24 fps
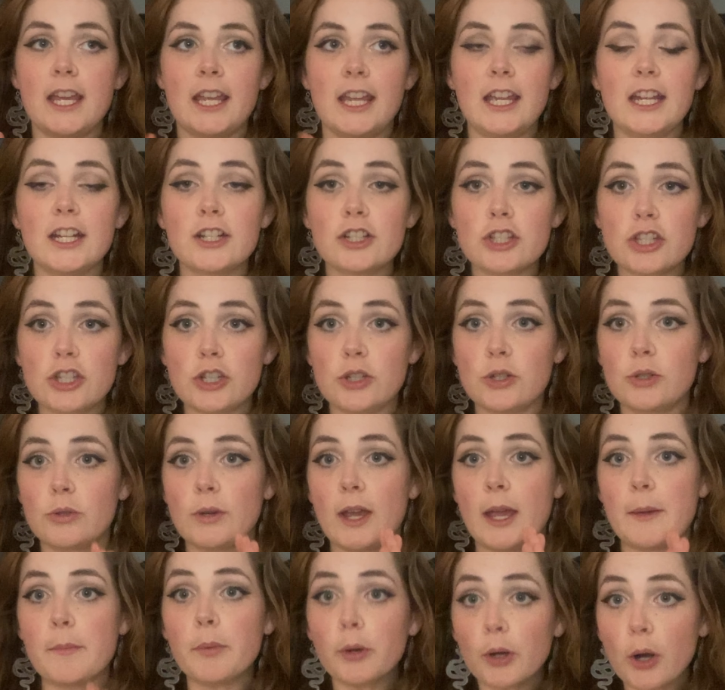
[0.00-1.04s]
into
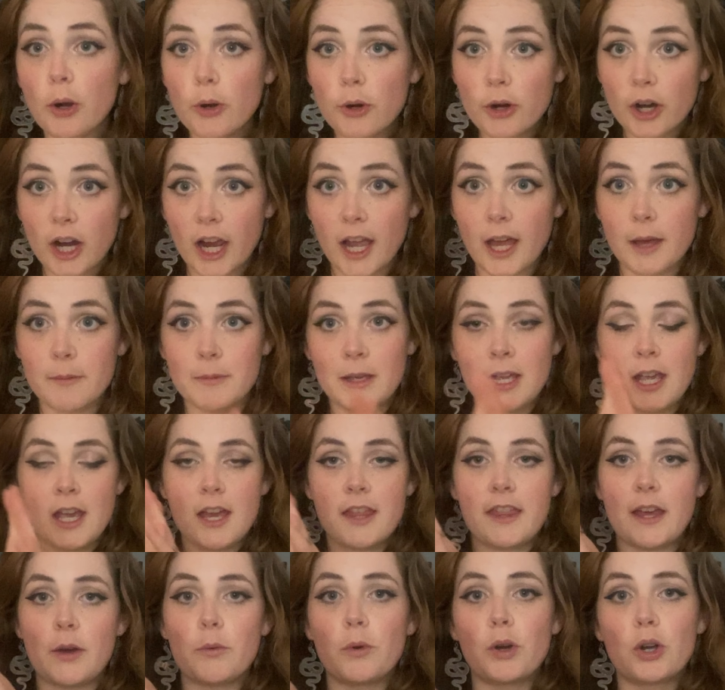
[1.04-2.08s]
a program
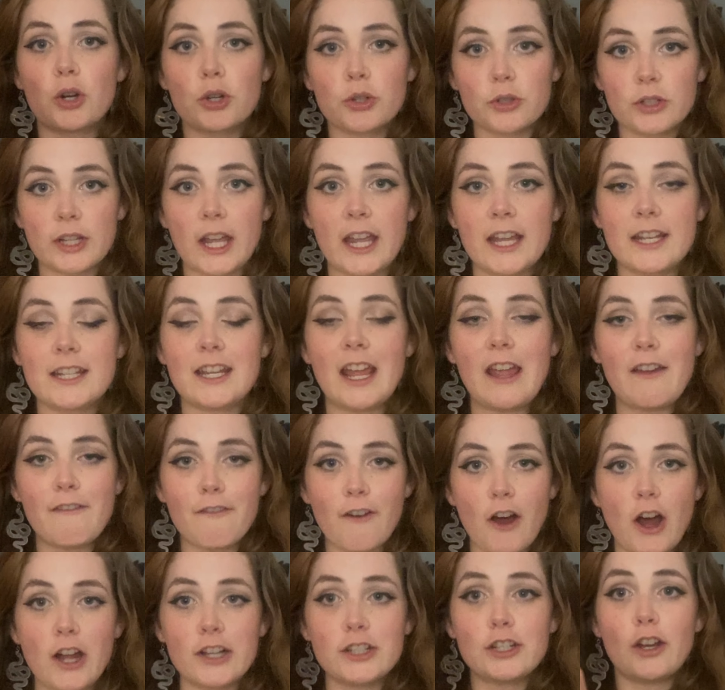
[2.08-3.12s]
that will create a
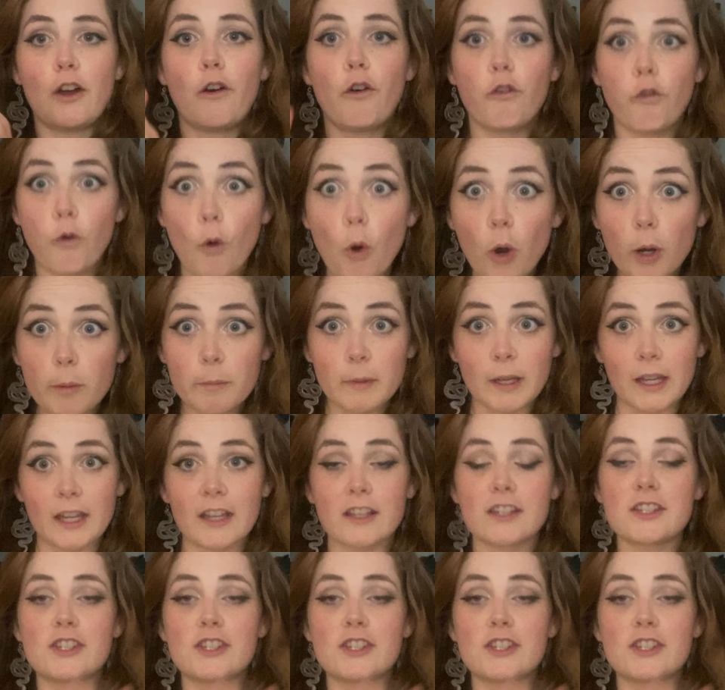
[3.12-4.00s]
font for me.